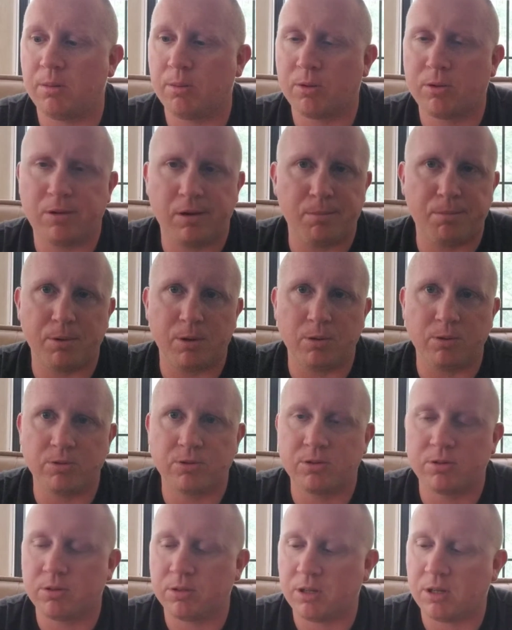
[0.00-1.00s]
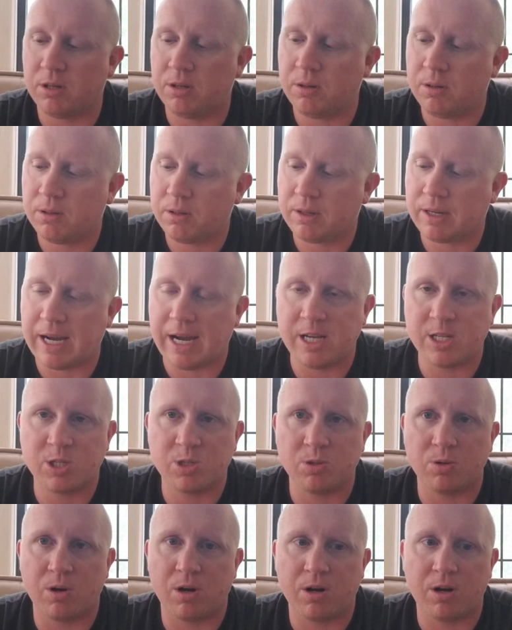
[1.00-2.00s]
club pros, guys
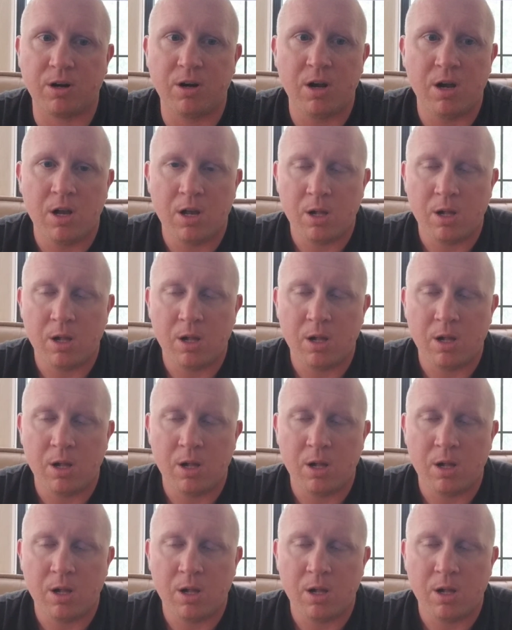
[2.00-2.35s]
who are